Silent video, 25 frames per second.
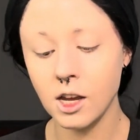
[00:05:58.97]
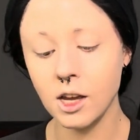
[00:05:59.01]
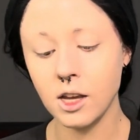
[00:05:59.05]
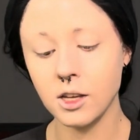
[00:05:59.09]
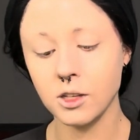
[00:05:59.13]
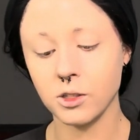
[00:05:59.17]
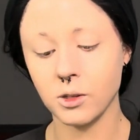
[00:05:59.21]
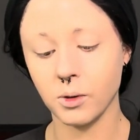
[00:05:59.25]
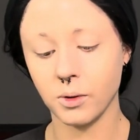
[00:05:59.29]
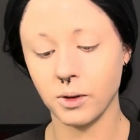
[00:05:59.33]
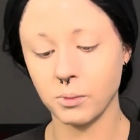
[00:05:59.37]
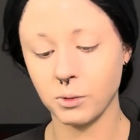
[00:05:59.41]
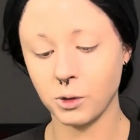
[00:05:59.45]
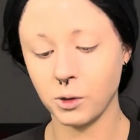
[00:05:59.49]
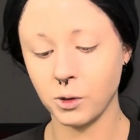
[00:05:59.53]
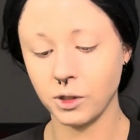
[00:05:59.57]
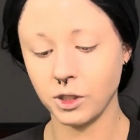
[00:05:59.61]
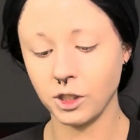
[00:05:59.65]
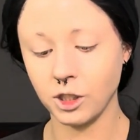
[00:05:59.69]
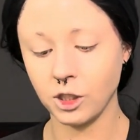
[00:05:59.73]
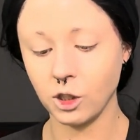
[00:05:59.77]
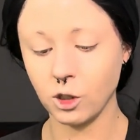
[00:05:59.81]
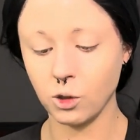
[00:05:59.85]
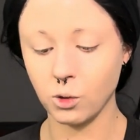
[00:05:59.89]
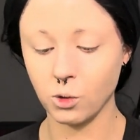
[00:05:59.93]
So I'm going
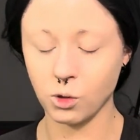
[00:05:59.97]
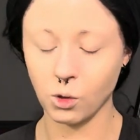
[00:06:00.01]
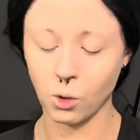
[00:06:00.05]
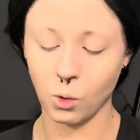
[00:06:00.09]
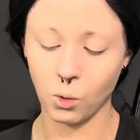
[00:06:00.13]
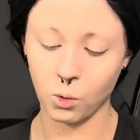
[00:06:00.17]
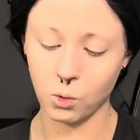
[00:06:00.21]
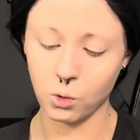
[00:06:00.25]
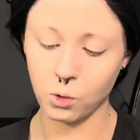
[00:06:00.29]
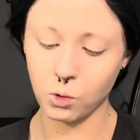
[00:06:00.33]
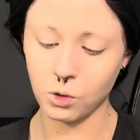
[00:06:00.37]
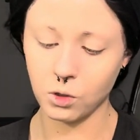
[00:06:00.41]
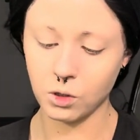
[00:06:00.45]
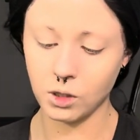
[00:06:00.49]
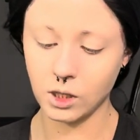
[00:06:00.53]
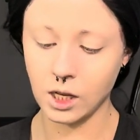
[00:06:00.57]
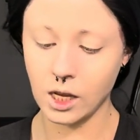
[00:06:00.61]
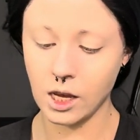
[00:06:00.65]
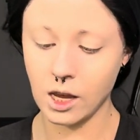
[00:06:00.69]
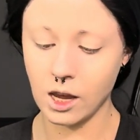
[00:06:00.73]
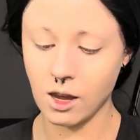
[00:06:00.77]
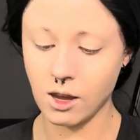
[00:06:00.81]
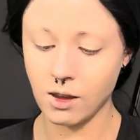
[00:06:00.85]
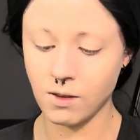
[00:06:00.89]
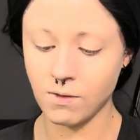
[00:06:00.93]
to use old
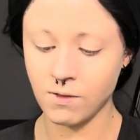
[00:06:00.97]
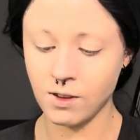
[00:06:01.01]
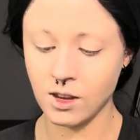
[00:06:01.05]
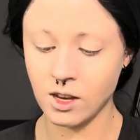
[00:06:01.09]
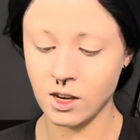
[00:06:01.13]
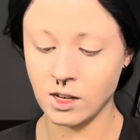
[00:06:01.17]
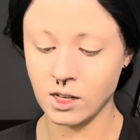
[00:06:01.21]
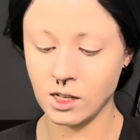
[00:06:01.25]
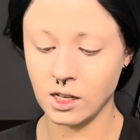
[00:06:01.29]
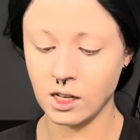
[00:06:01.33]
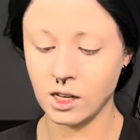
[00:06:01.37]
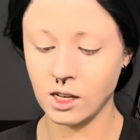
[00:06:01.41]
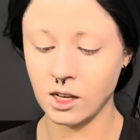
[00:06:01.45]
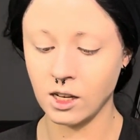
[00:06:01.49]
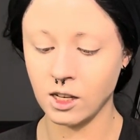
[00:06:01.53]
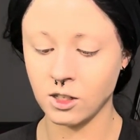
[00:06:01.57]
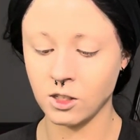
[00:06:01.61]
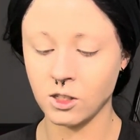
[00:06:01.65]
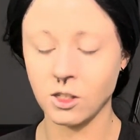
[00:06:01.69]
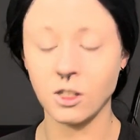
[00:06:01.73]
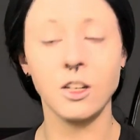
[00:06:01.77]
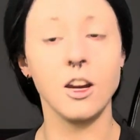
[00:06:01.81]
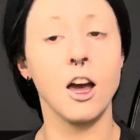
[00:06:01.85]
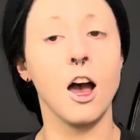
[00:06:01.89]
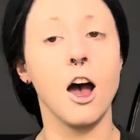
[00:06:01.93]
KVD. It's
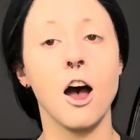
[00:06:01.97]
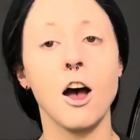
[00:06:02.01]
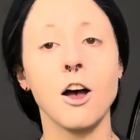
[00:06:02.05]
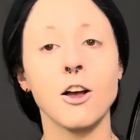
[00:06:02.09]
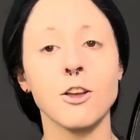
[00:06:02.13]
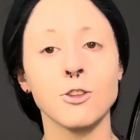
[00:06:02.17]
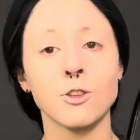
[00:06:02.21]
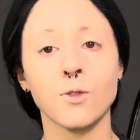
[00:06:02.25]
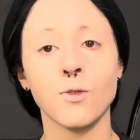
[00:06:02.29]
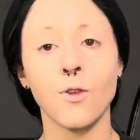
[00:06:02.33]
Nahz